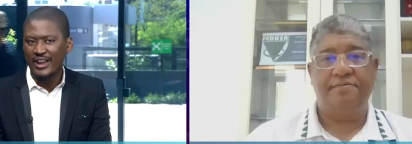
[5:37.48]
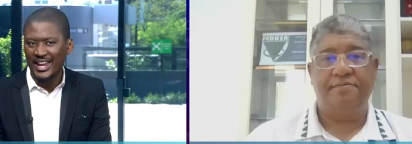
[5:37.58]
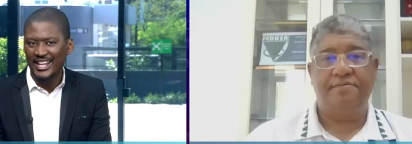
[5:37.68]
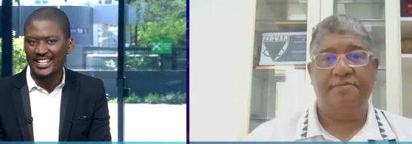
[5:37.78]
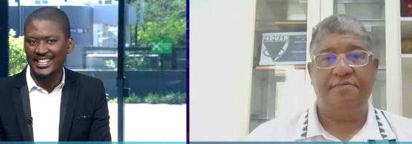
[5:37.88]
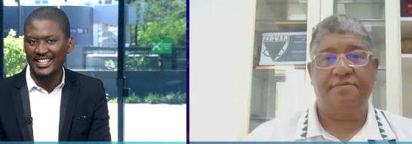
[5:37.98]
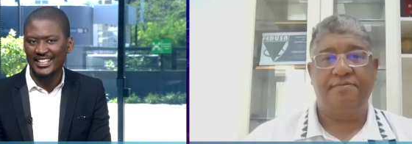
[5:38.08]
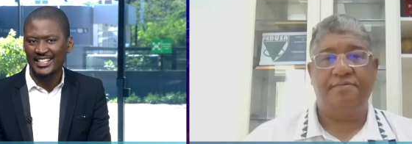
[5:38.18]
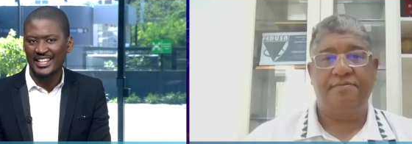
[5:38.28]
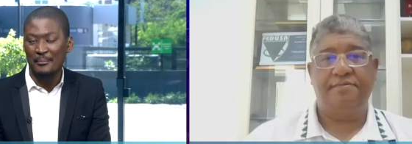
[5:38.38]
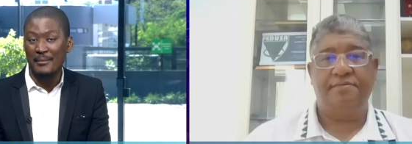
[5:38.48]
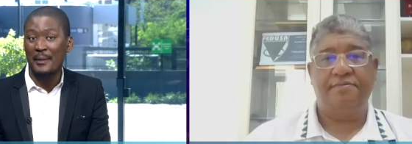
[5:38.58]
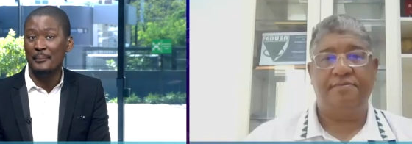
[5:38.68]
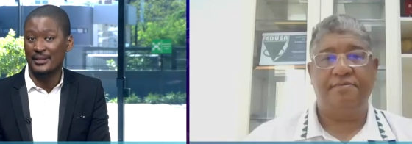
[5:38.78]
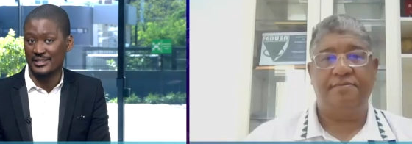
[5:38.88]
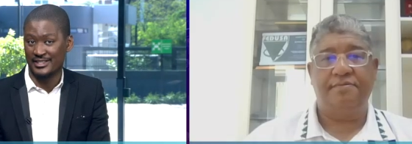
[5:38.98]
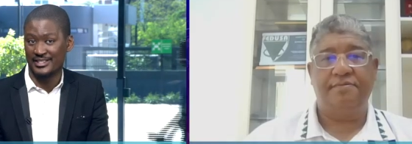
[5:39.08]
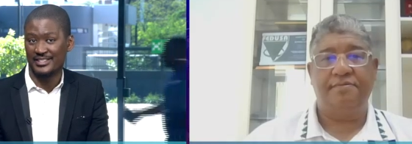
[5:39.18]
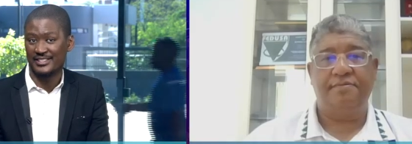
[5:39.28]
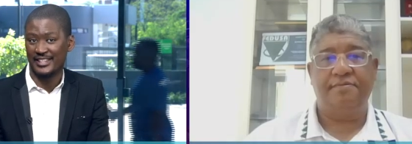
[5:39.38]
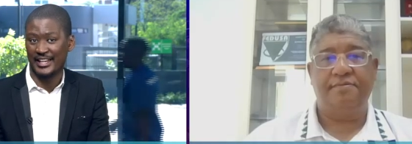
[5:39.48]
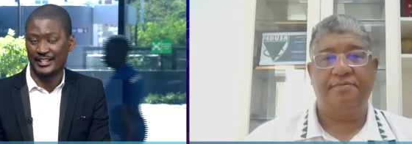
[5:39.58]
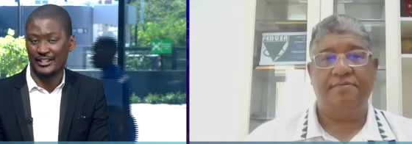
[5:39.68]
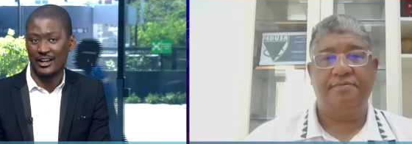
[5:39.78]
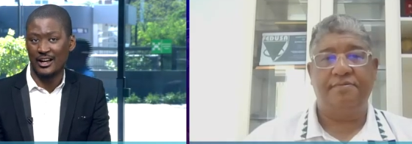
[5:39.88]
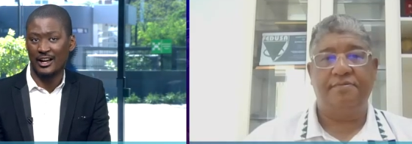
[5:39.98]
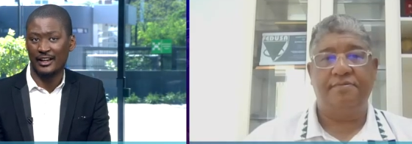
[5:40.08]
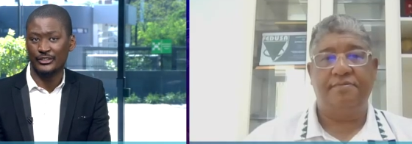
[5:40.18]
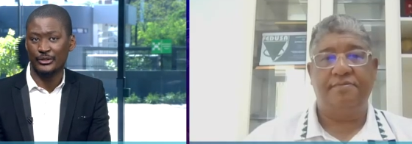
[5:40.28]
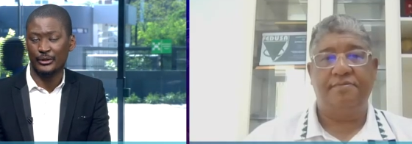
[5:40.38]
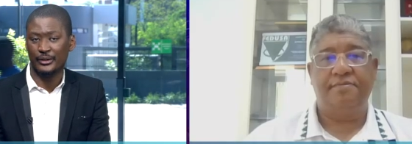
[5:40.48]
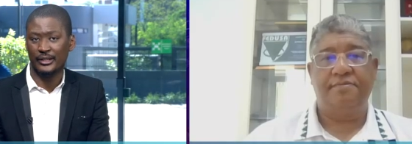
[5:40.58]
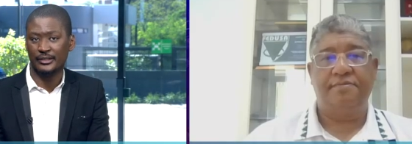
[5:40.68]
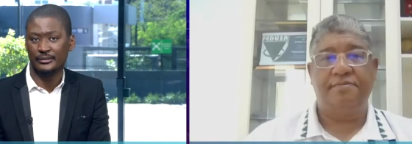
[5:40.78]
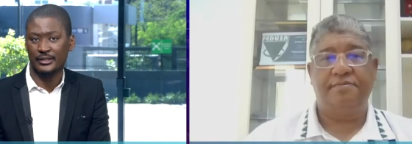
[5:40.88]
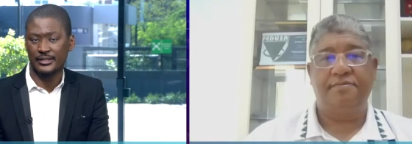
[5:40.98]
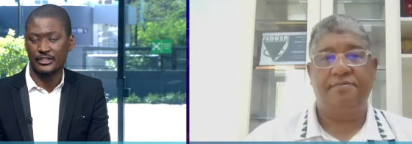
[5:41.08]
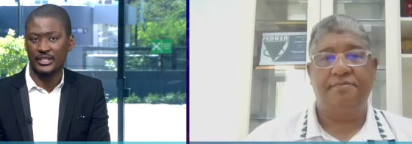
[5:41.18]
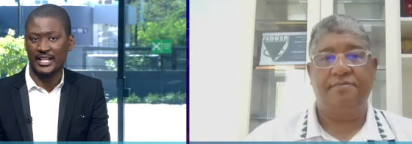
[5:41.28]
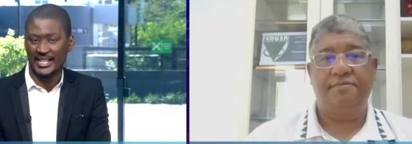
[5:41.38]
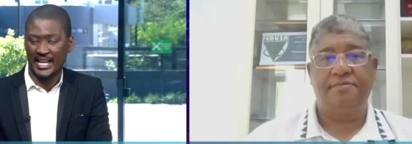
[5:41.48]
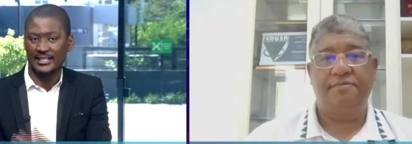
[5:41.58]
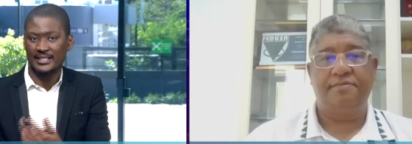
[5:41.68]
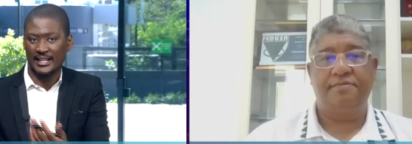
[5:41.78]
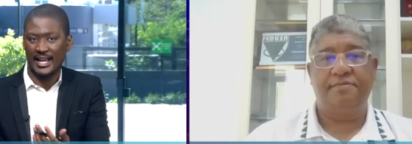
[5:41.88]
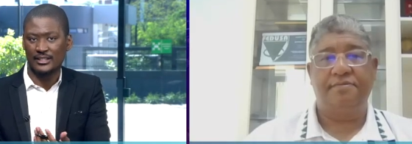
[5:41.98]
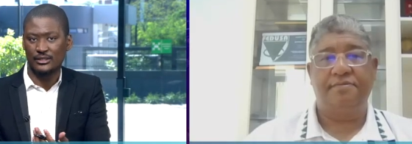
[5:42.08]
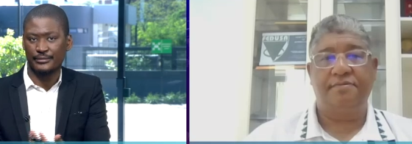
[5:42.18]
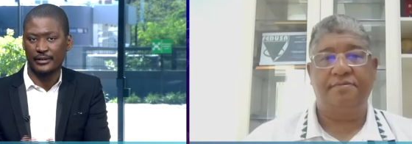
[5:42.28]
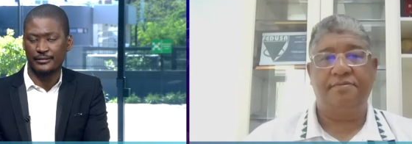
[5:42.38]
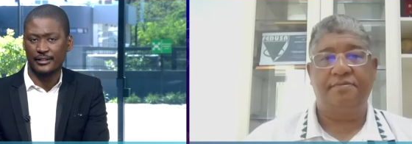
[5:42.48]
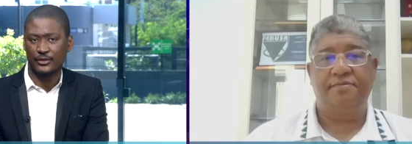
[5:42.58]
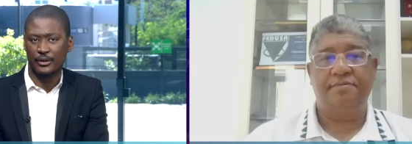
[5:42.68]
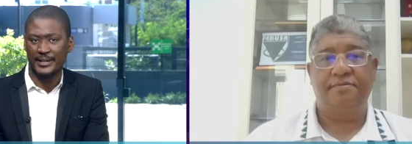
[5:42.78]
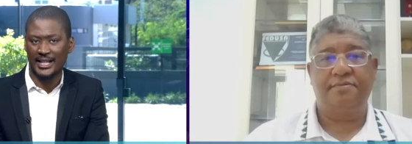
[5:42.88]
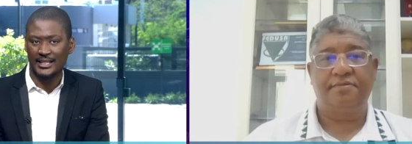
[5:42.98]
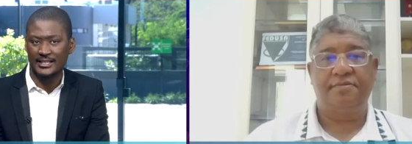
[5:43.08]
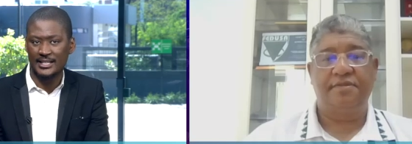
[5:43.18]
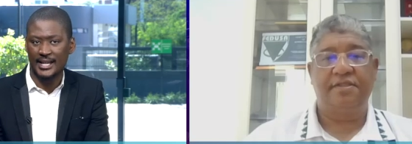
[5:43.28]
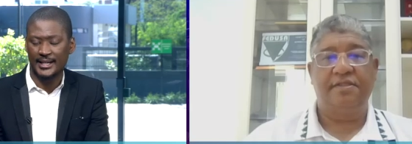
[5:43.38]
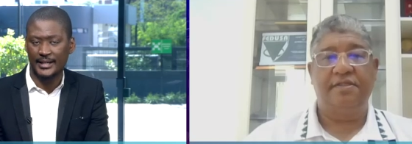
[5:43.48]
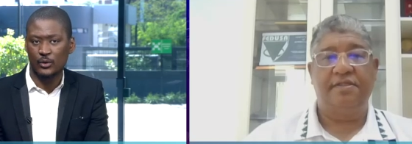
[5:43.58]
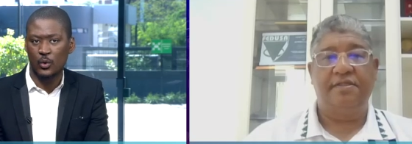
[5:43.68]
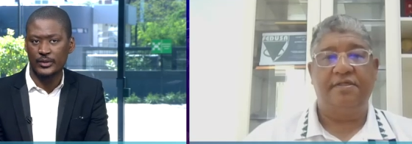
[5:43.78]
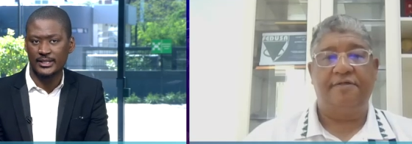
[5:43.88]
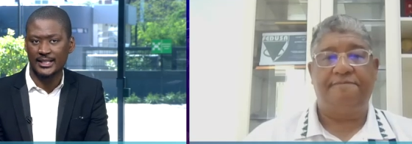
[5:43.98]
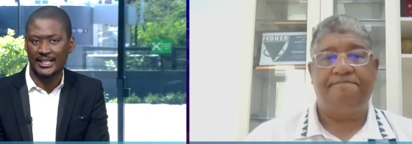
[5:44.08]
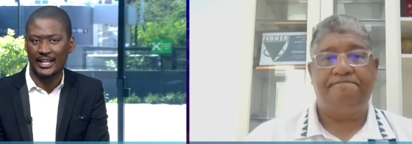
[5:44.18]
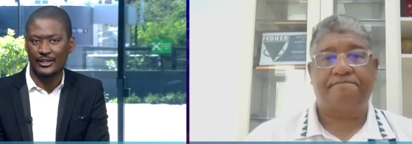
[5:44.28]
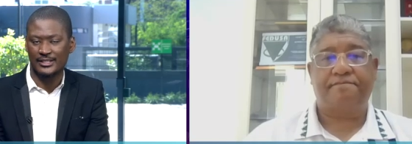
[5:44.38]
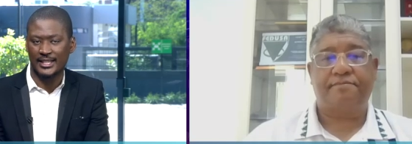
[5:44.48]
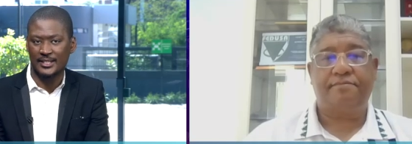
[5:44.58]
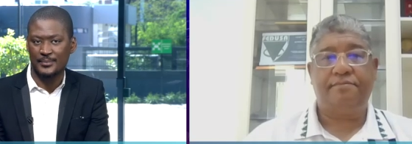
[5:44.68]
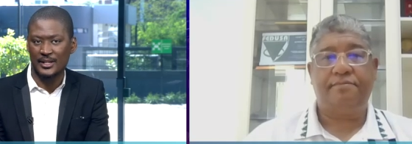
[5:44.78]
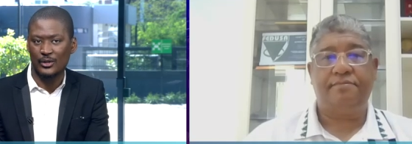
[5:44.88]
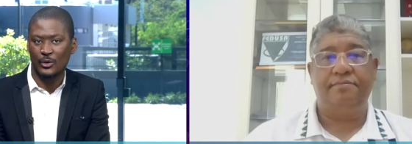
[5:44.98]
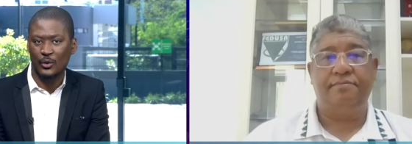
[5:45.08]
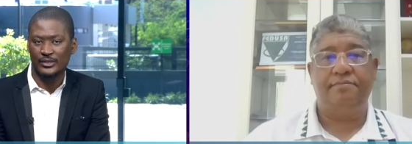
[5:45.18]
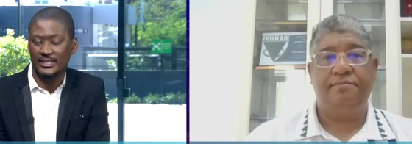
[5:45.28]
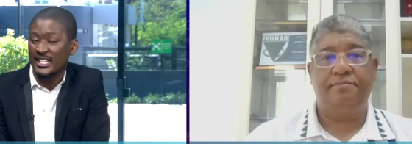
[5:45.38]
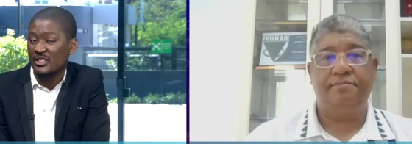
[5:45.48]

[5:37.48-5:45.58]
Speaker 1: really members that are, you know, essentially enacting acts of, of, of, criminality and, and causing the chaos that is being caused.